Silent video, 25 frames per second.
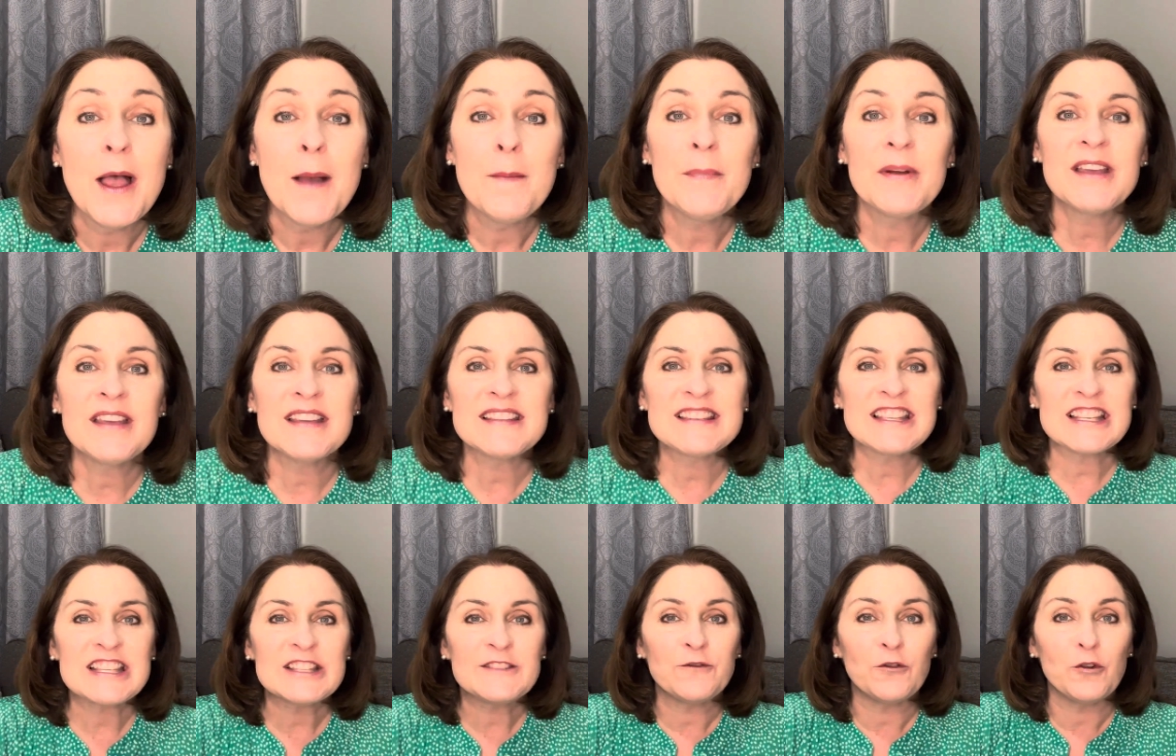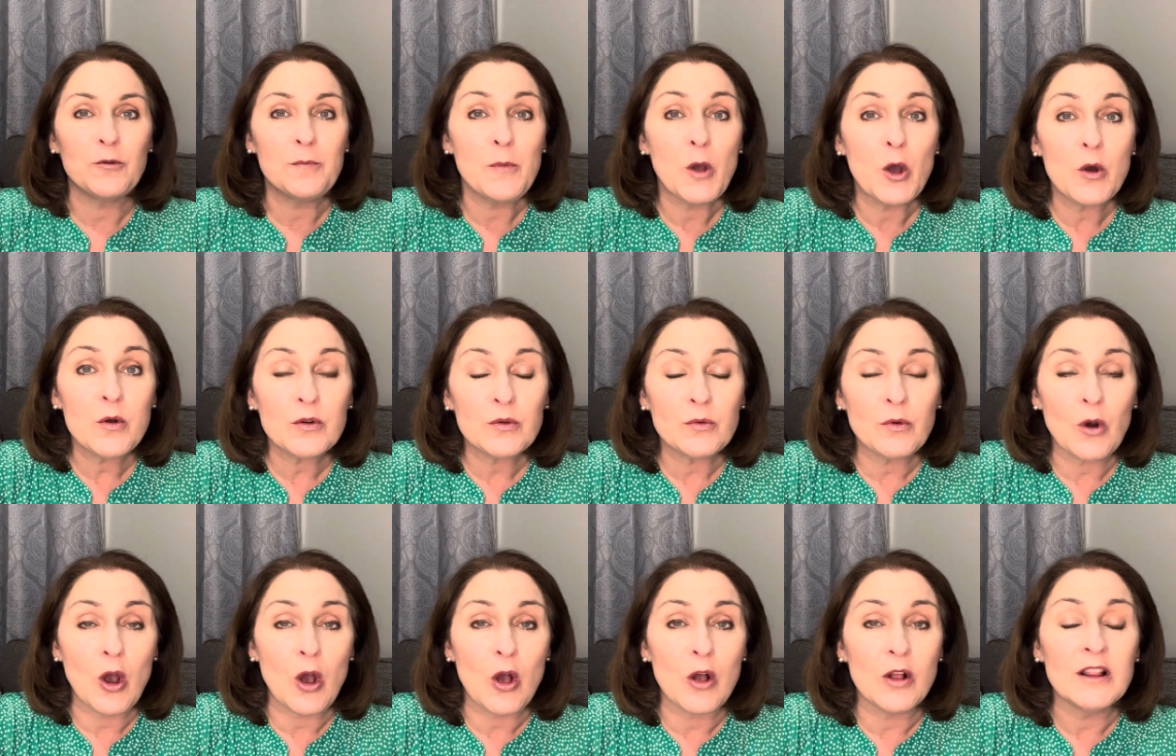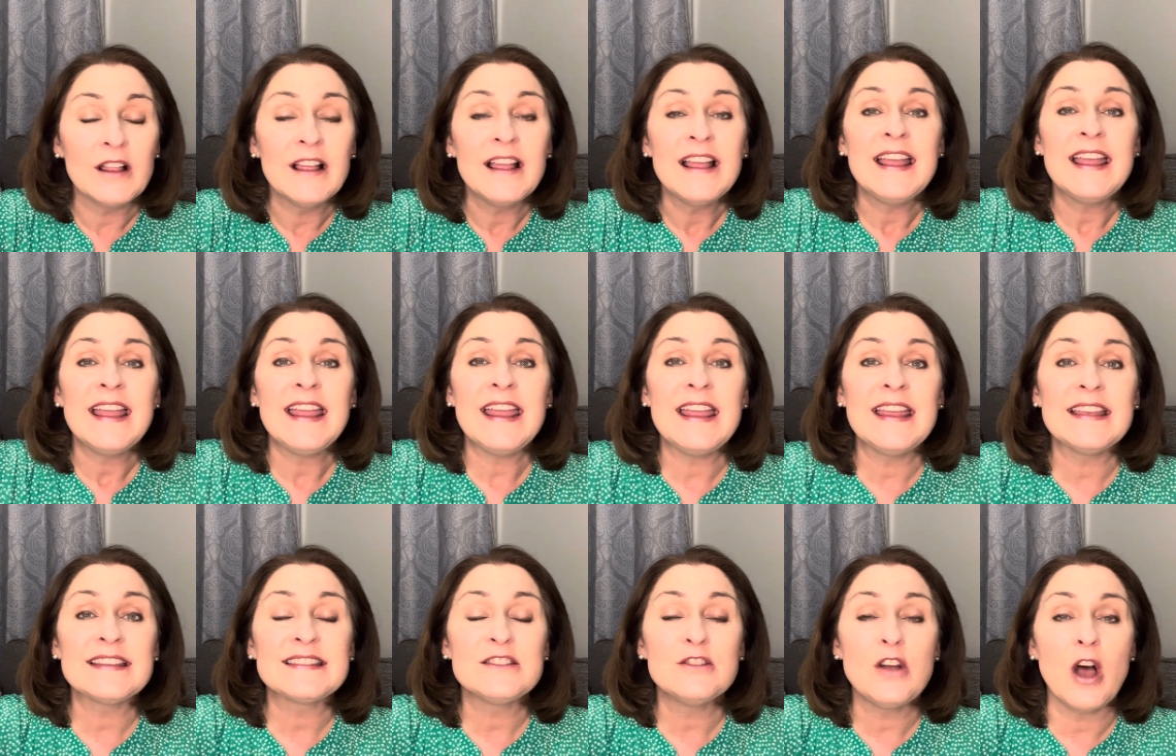Because this formoterol
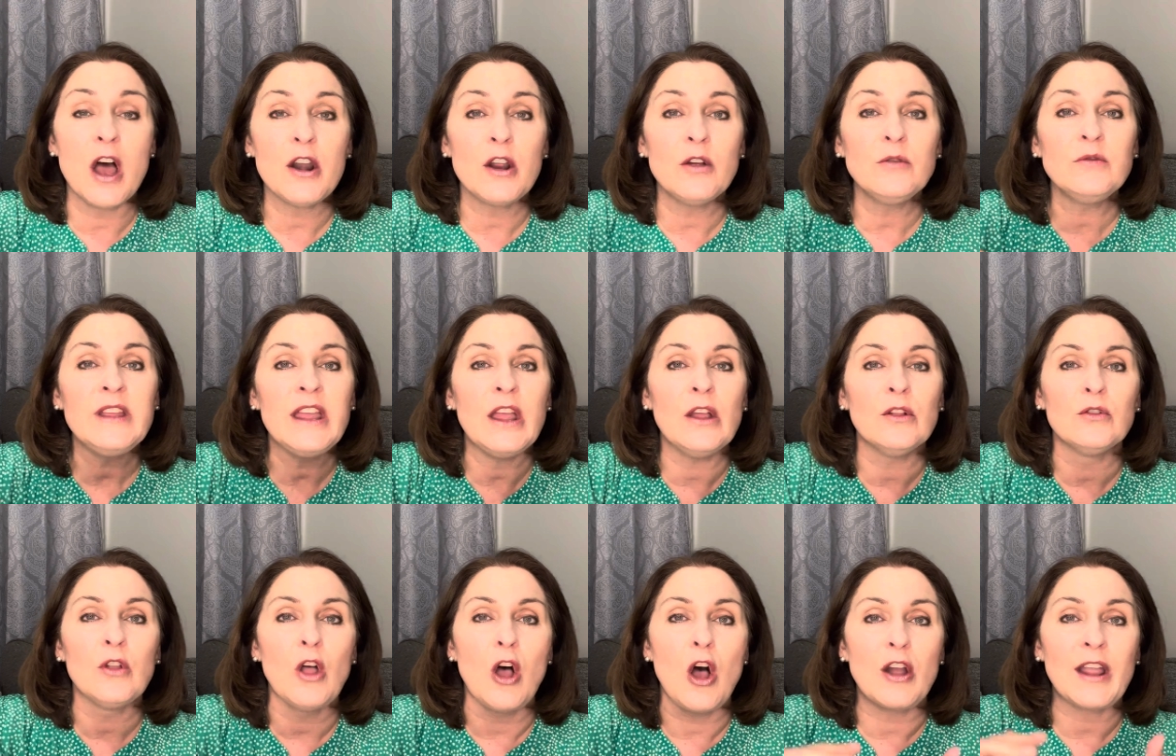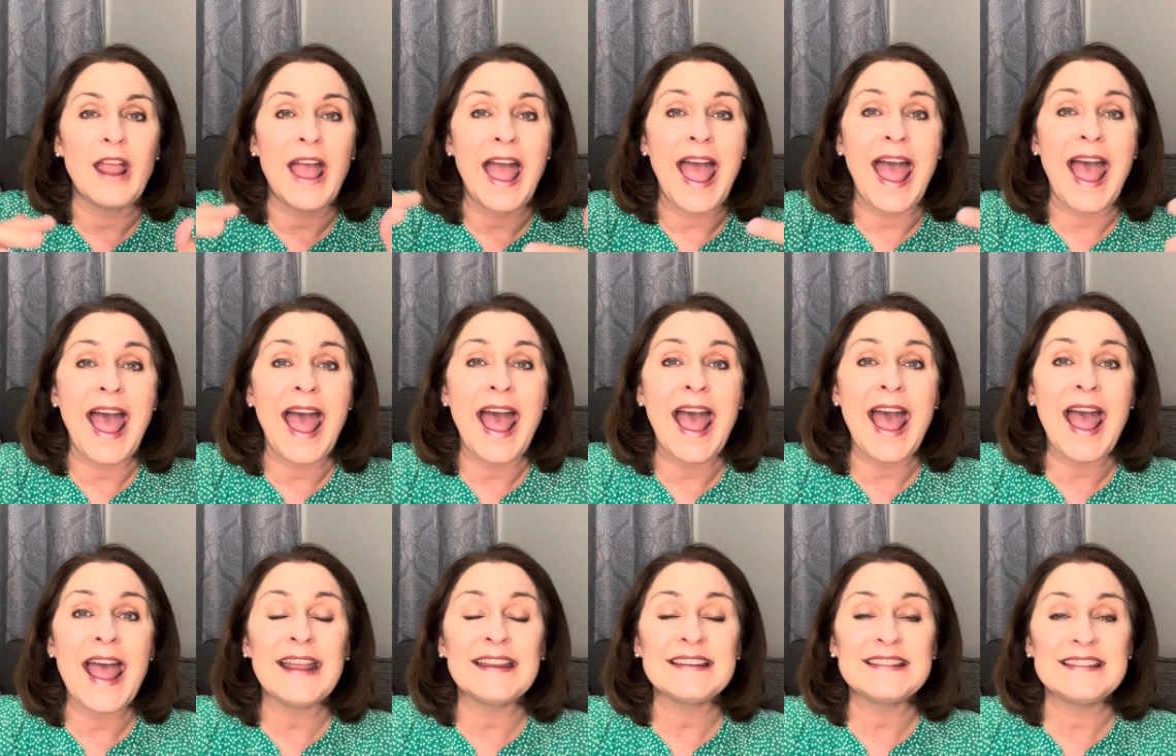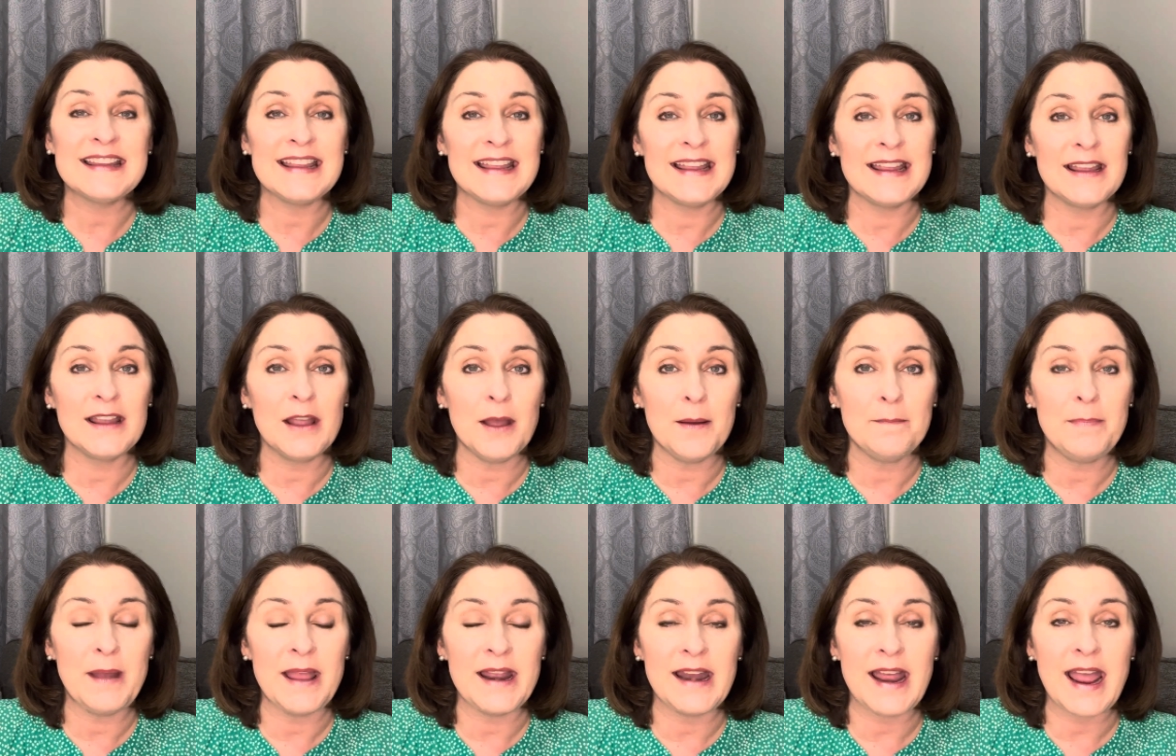is not only a long-acting
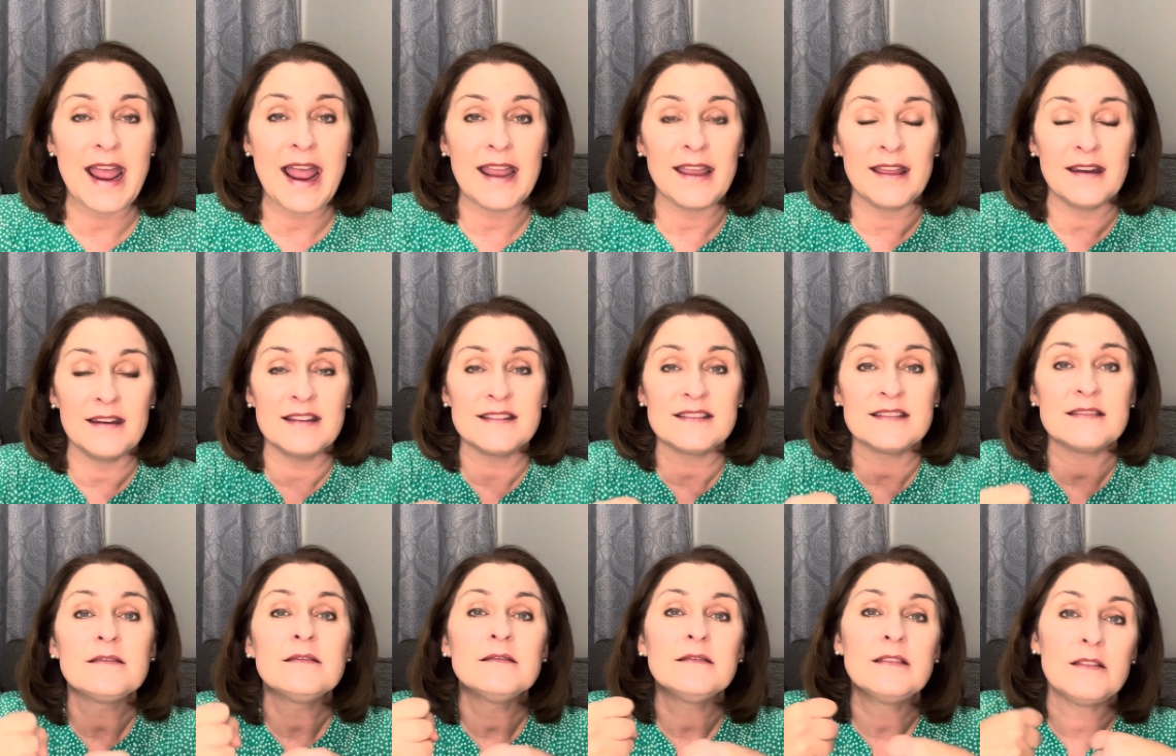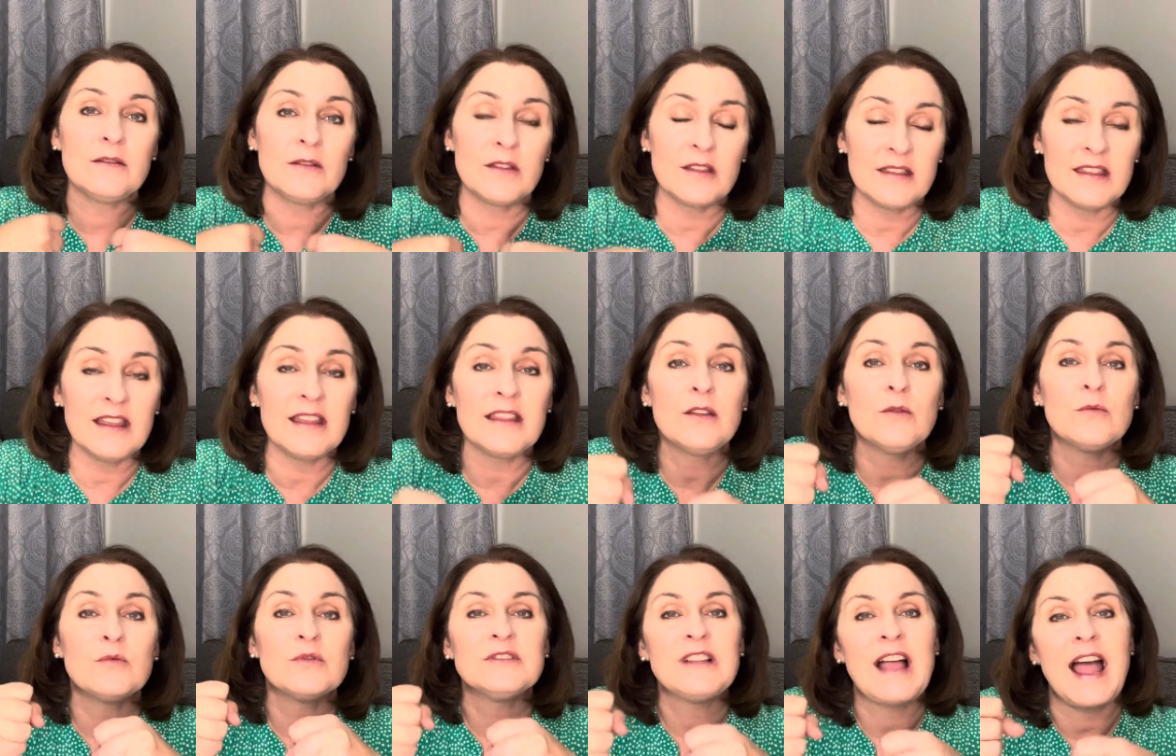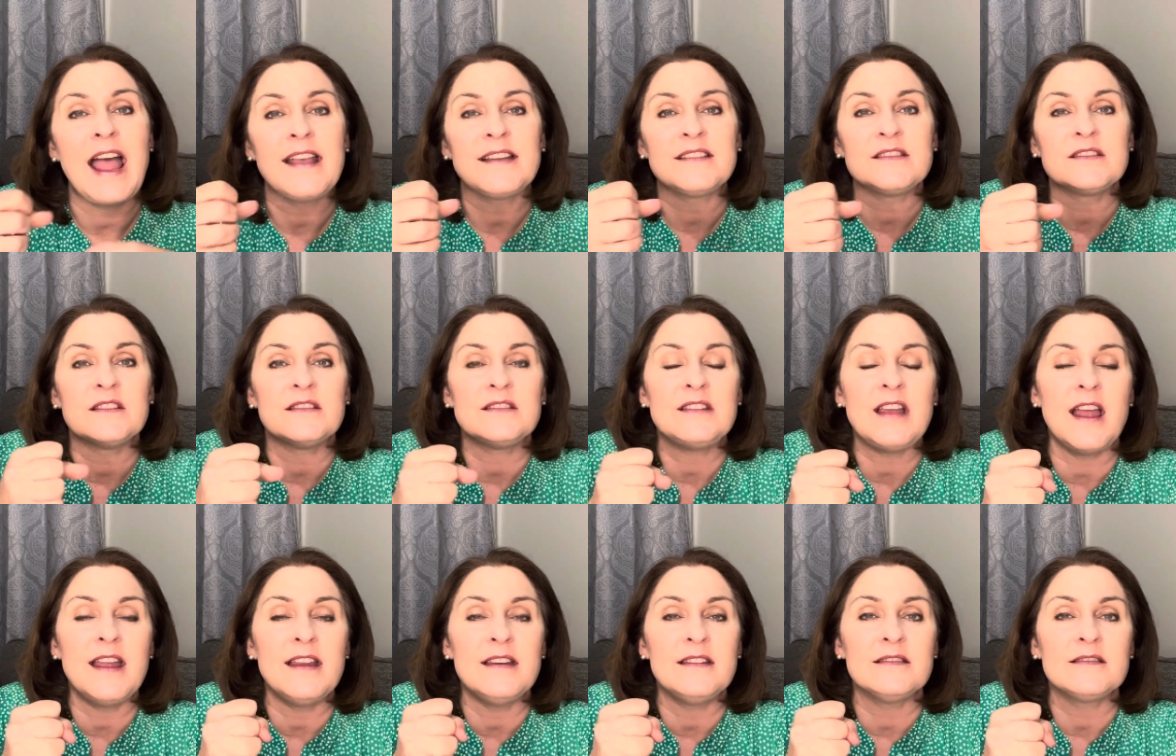beta agonist, the thing that relaxes the
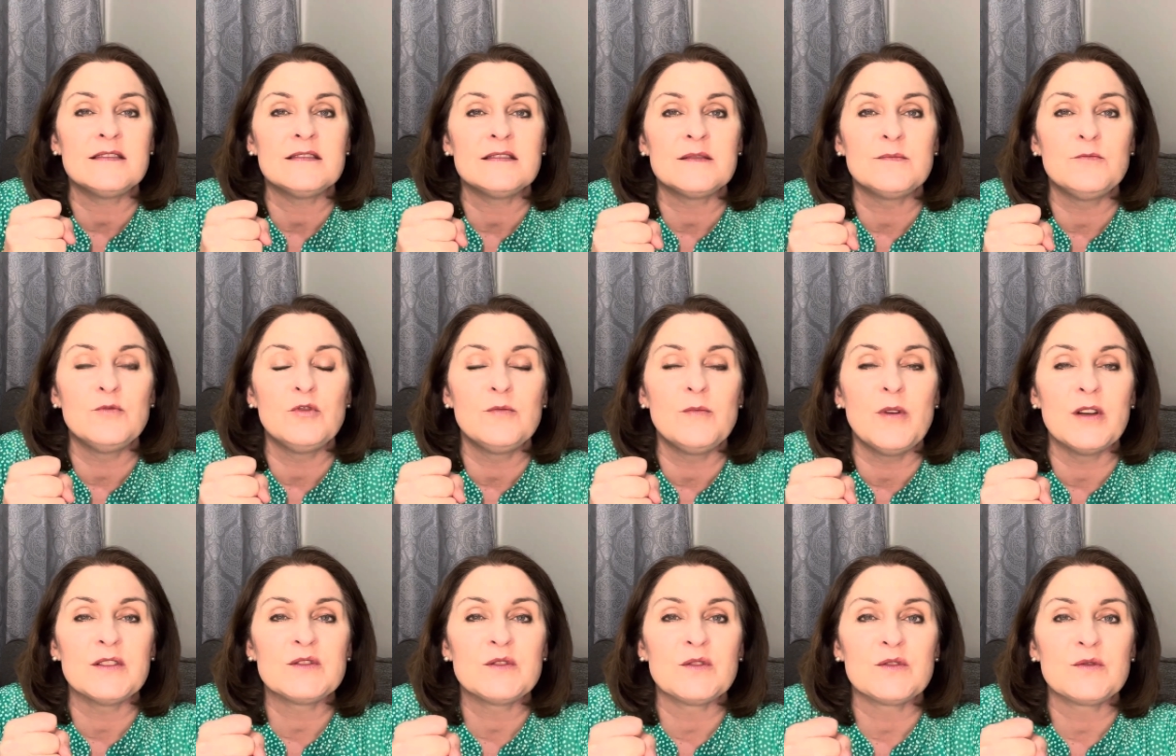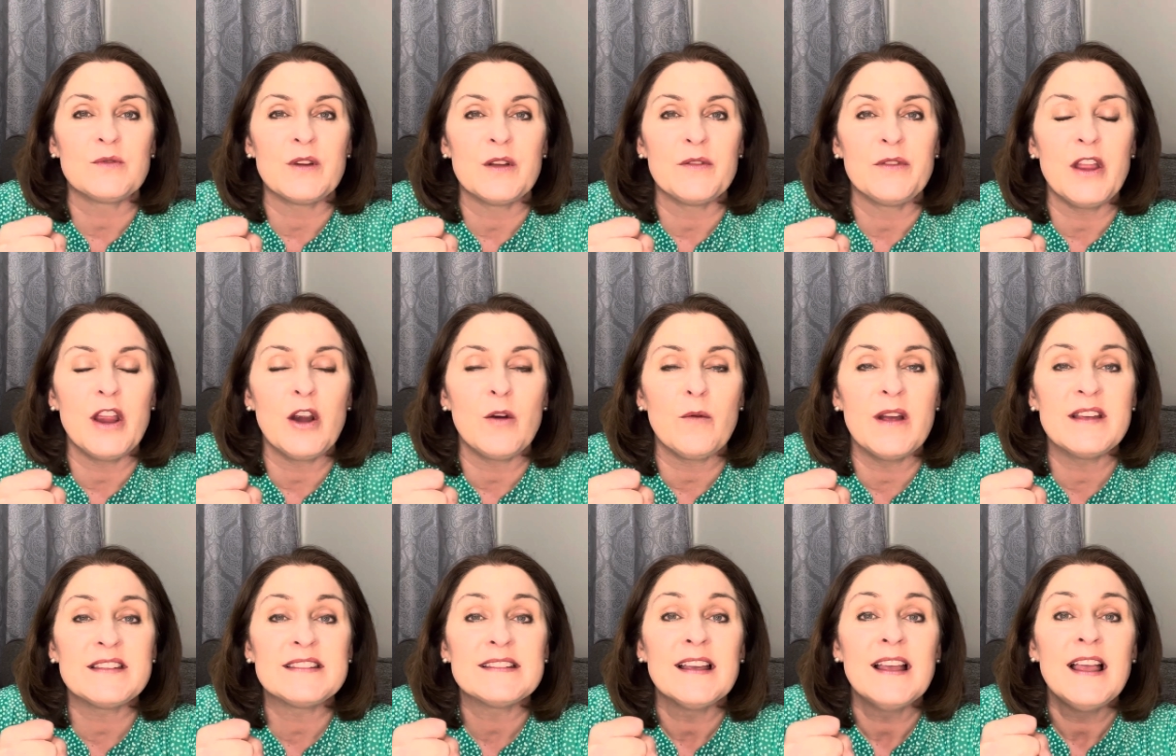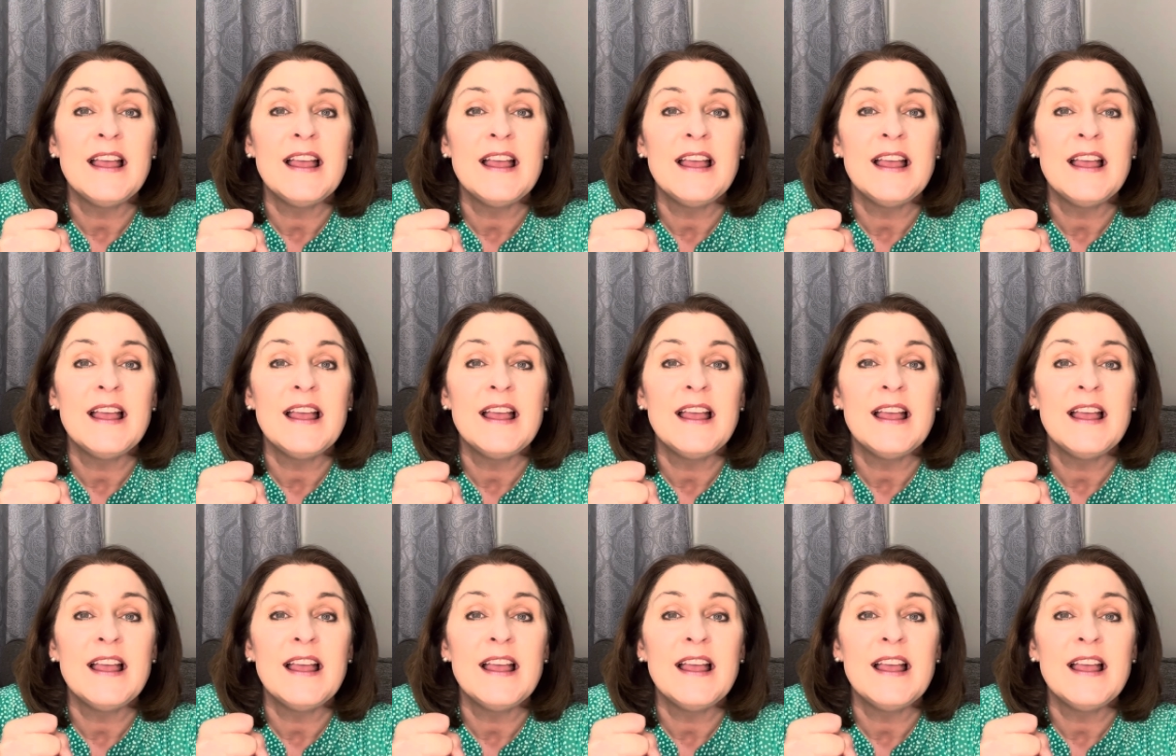tightened smooth muscles around the airways,